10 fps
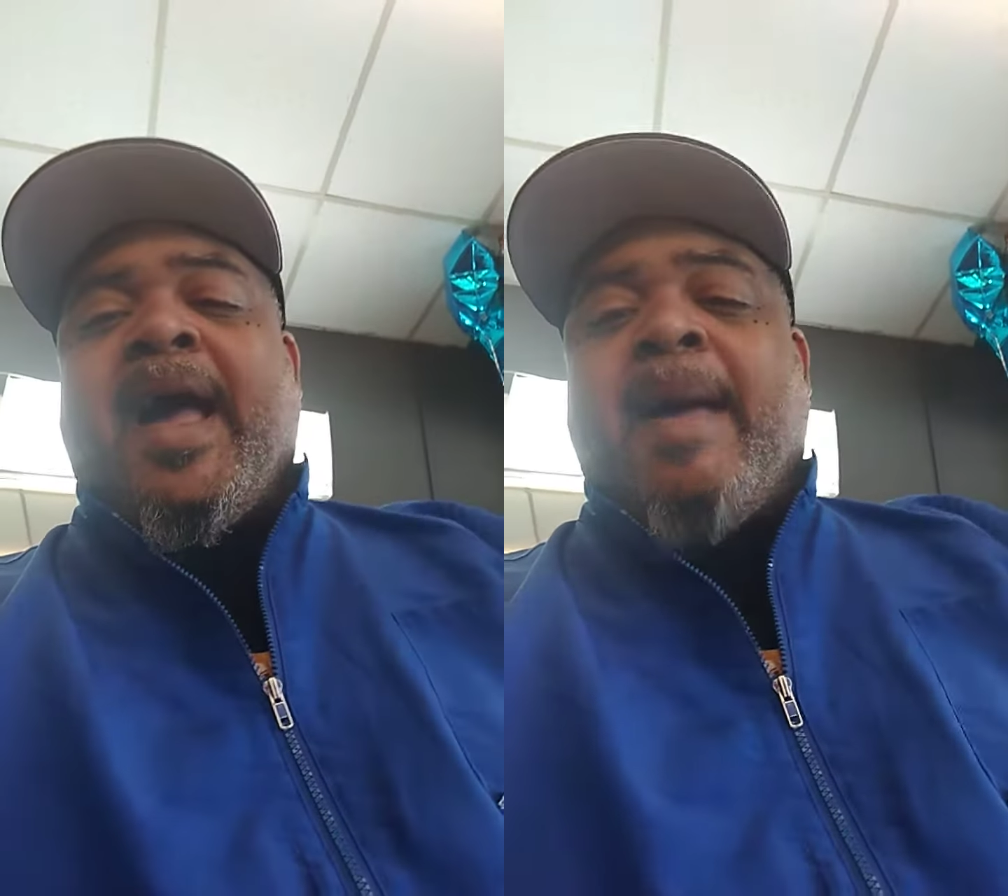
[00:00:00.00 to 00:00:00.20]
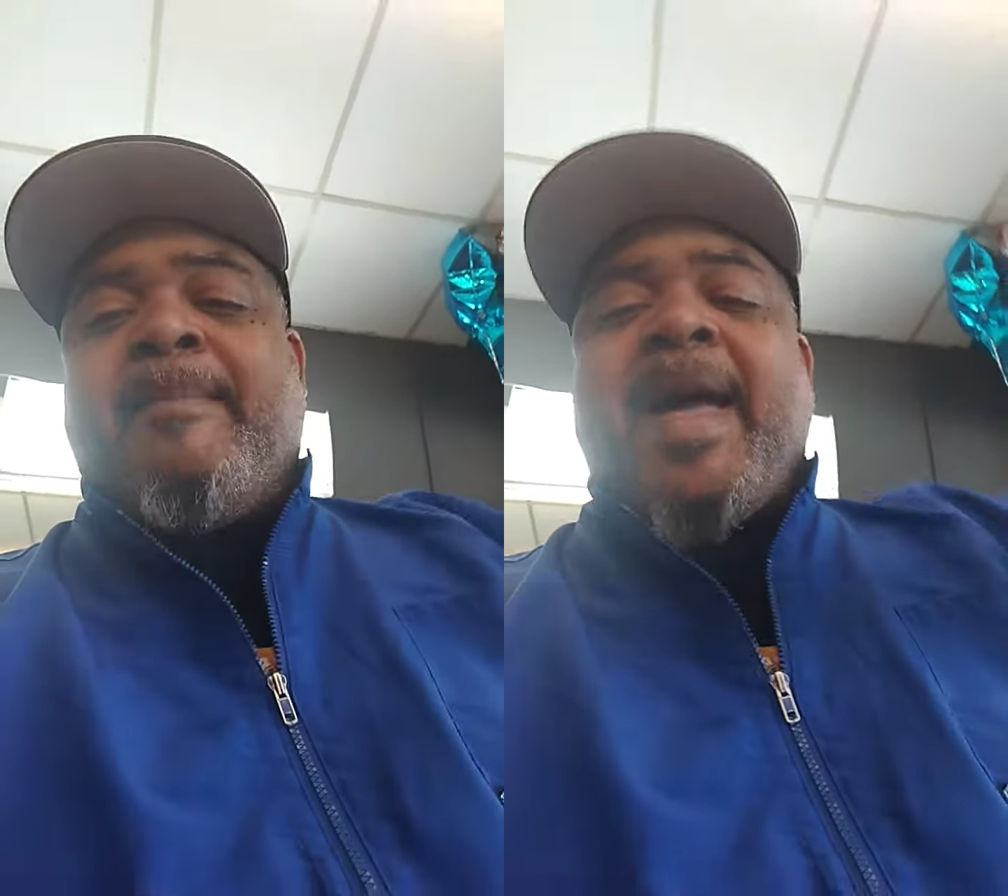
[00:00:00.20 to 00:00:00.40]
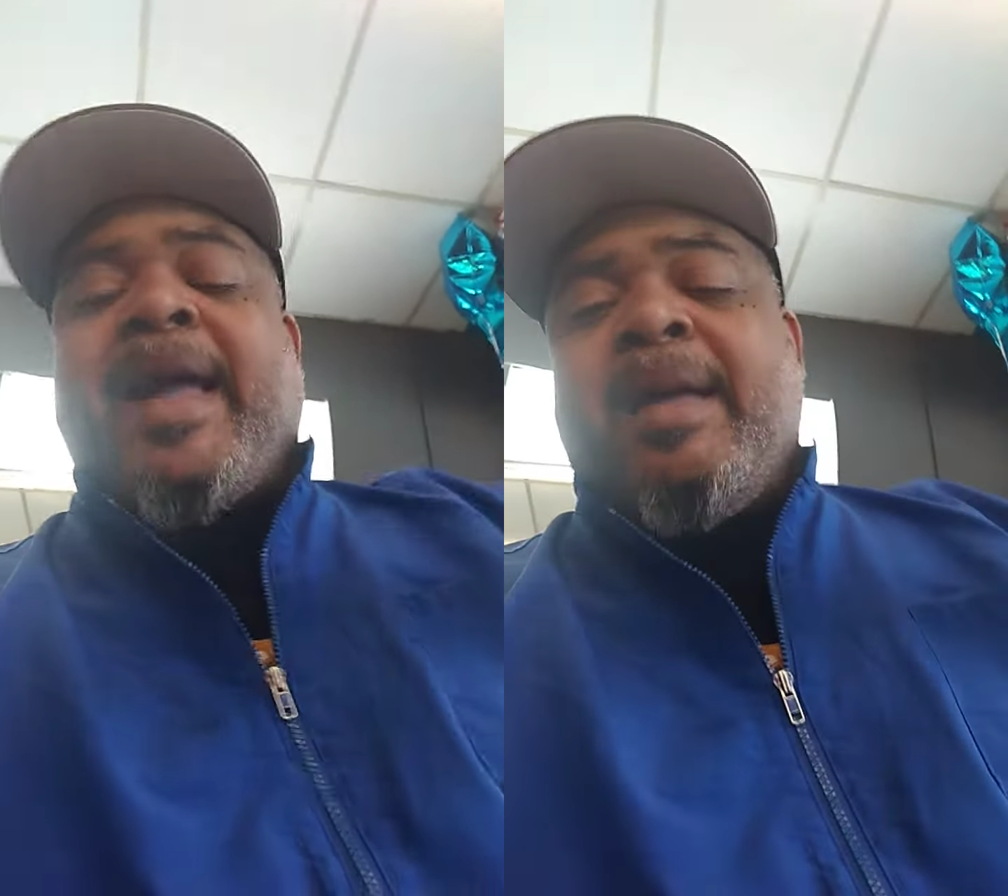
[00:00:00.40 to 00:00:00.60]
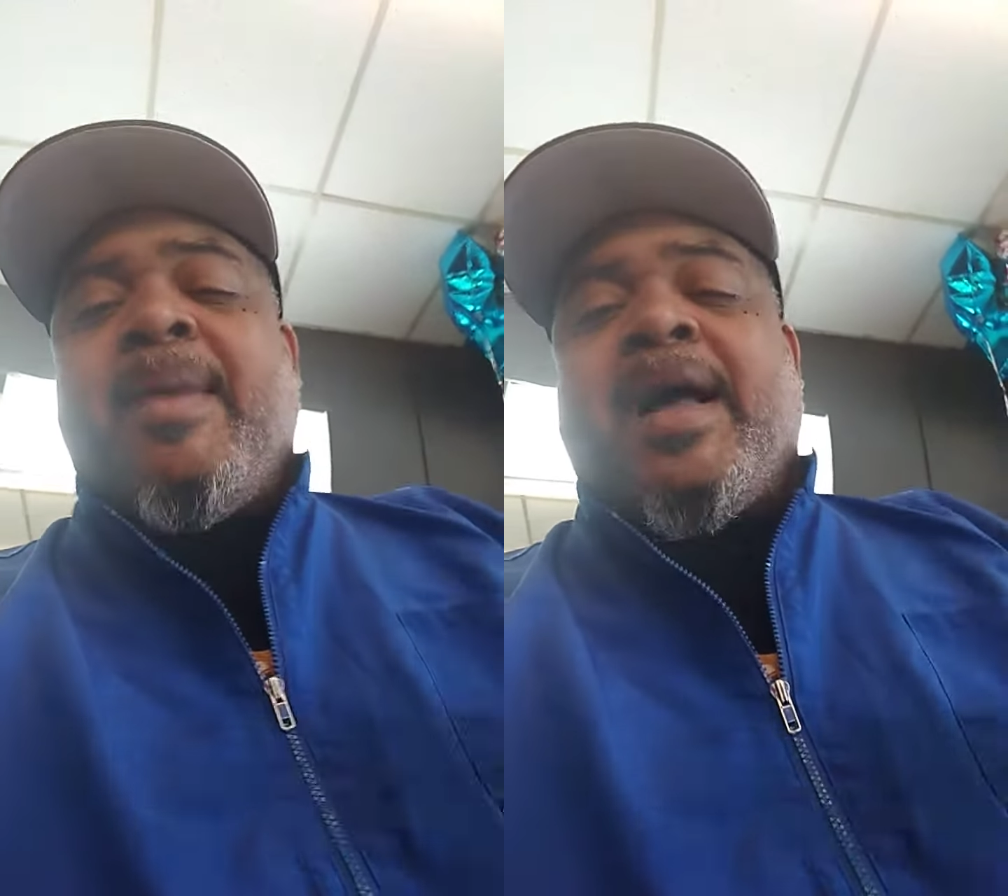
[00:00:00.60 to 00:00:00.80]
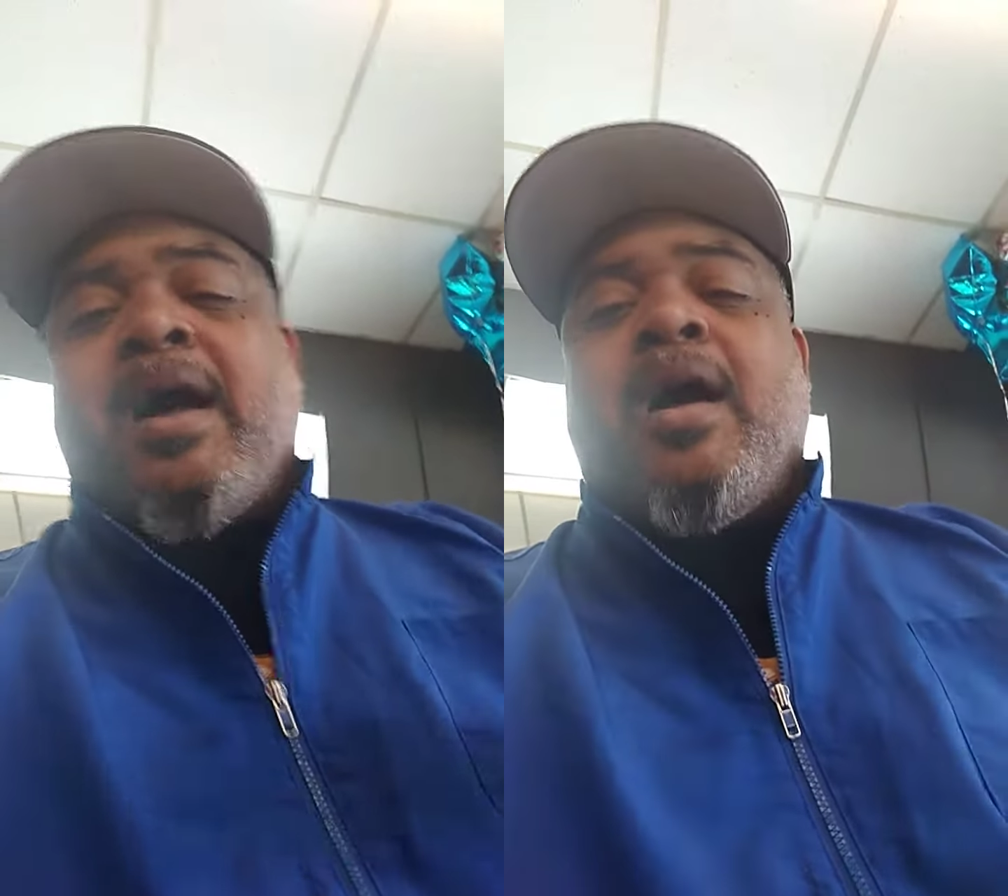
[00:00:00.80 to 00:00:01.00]
got back in
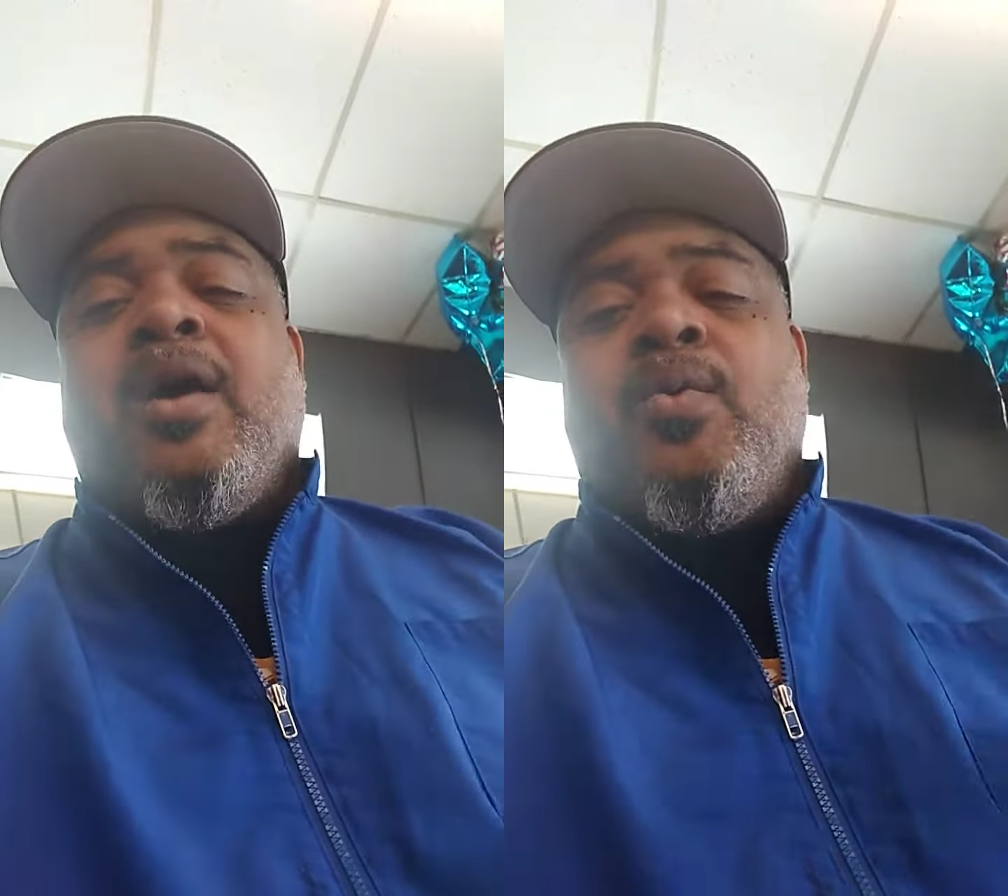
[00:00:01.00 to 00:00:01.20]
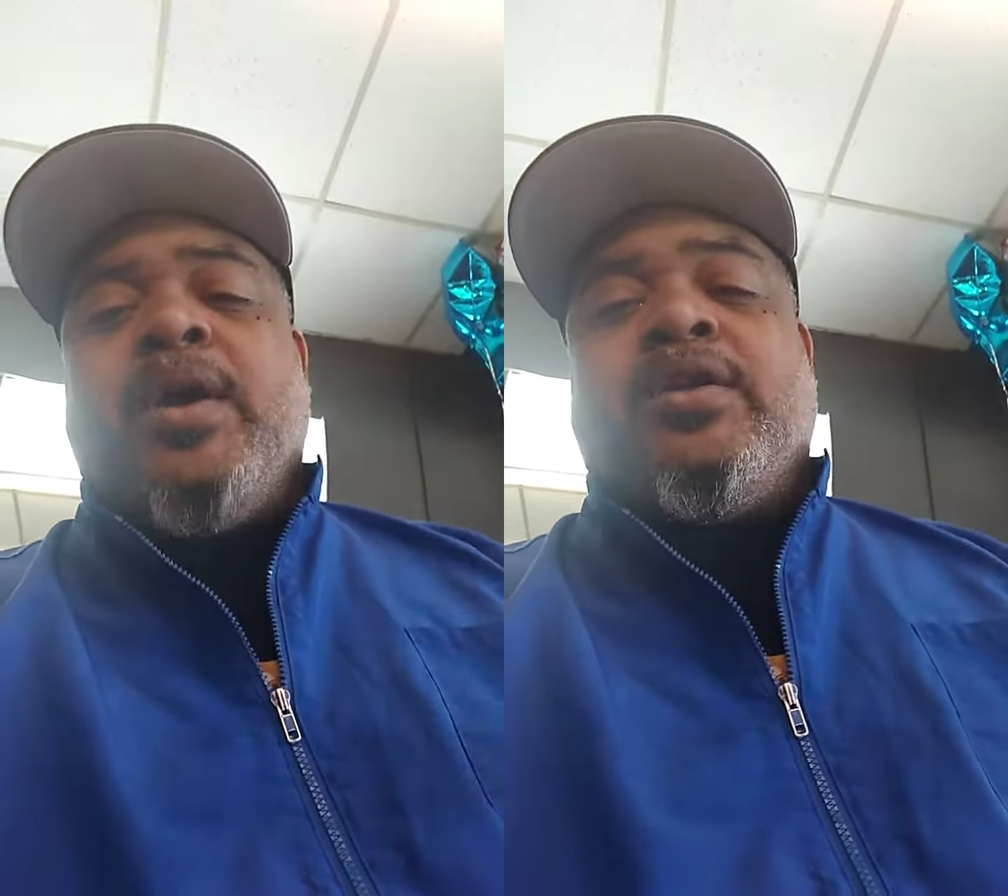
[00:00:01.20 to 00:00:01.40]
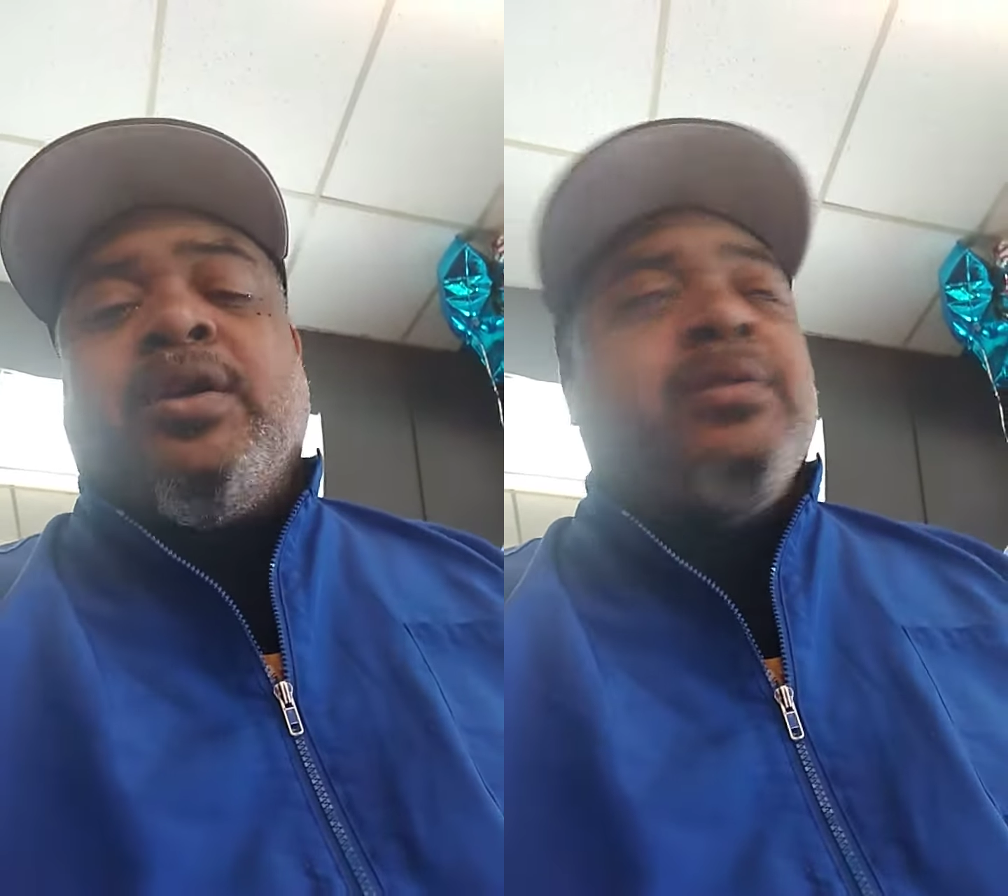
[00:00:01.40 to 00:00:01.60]
my car, went